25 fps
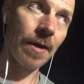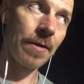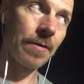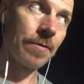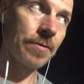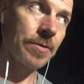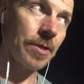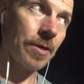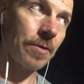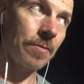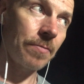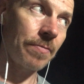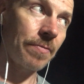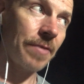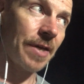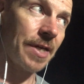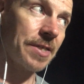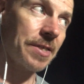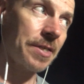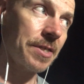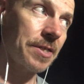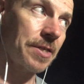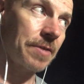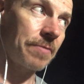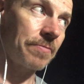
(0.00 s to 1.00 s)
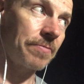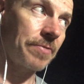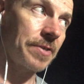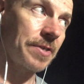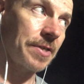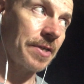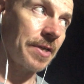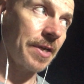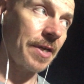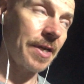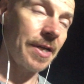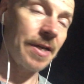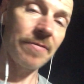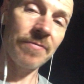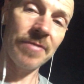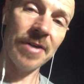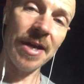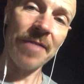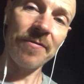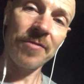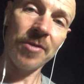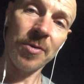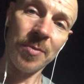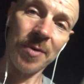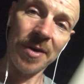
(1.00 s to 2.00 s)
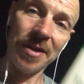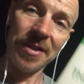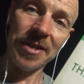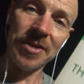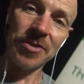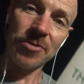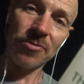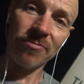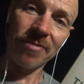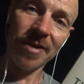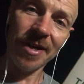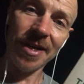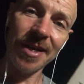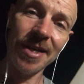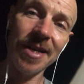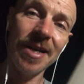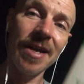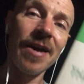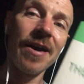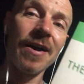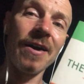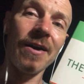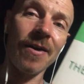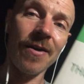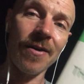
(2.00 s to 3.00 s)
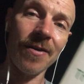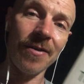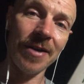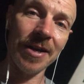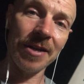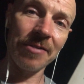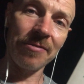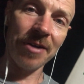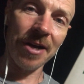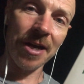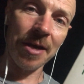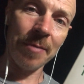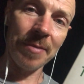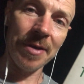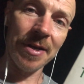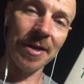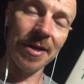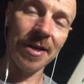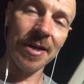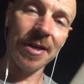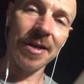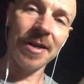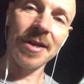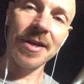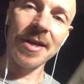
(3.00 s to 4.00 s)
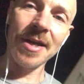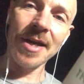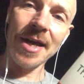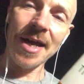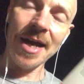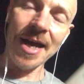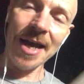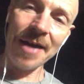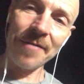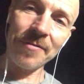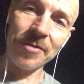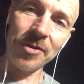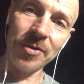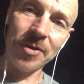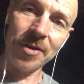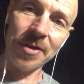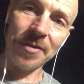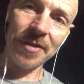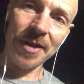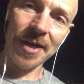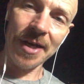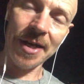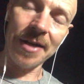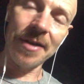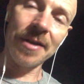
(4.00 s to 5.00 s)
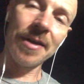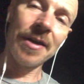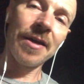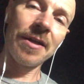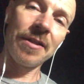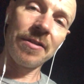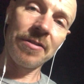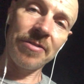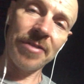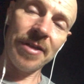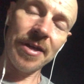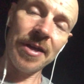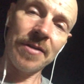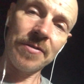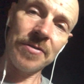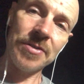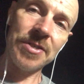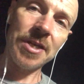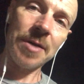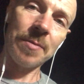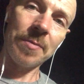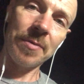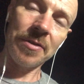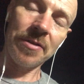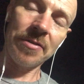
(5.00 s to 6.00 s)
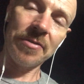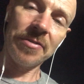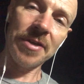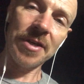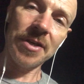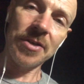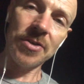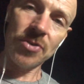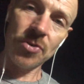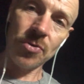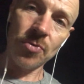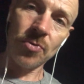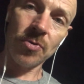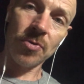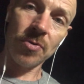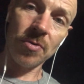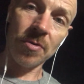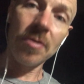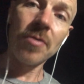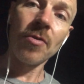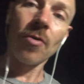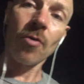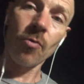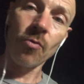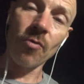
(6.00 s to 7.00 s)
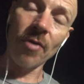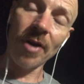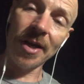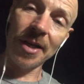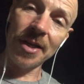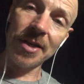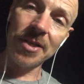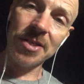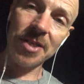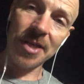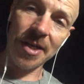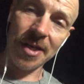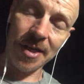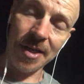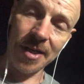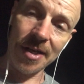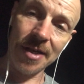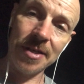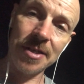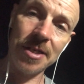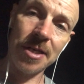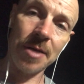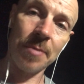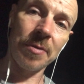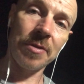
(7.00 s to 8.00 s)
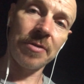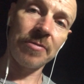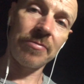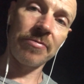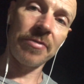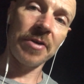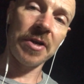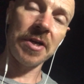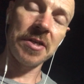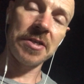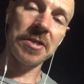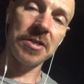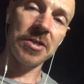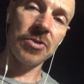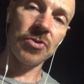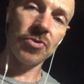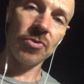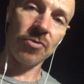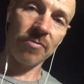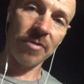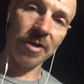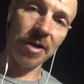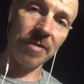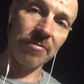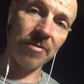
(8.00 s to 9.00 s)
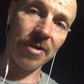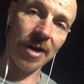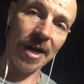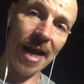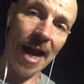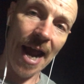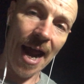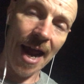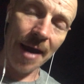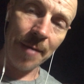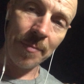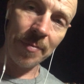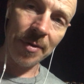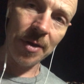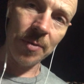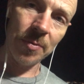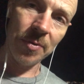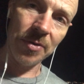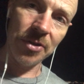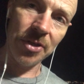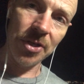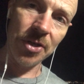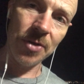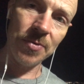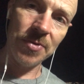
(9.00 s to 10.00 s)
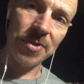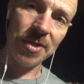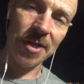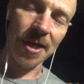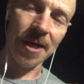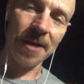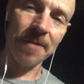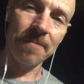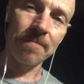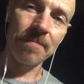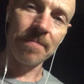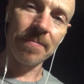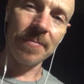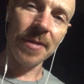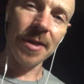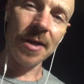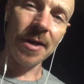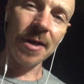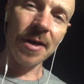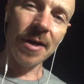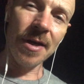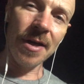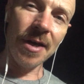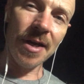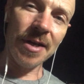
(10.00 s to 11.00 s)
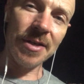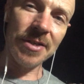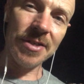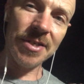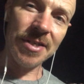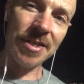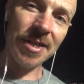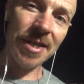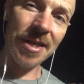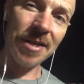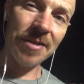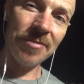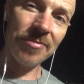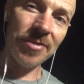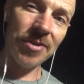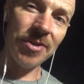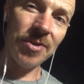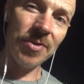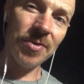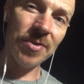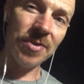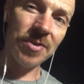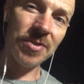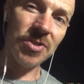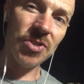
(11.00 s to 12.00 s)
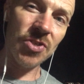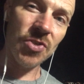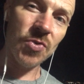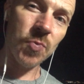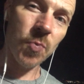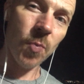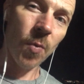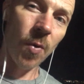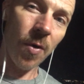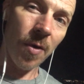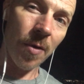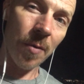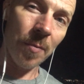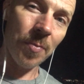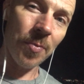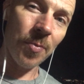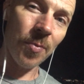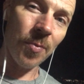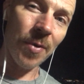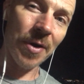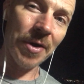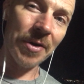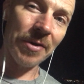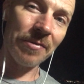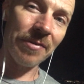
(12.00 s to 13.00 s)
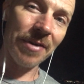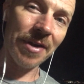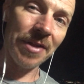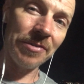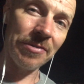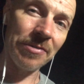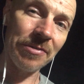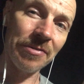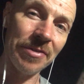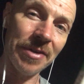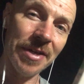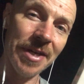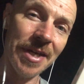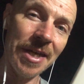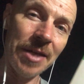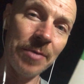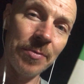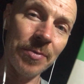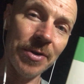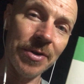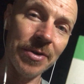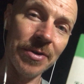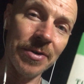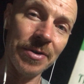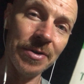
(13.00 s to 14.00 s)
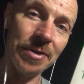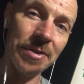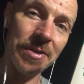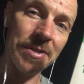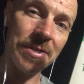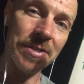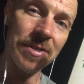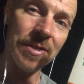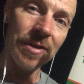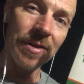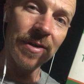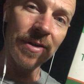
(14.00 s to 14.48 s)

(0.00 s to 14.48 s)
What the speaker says: So that's the tip for today. If you haven't got one of these already, highly recommend it. Have a look at that. Think of some of the things you're already saying, some of the phrases you're already very happy with using, and see if you can swap one or other of the key words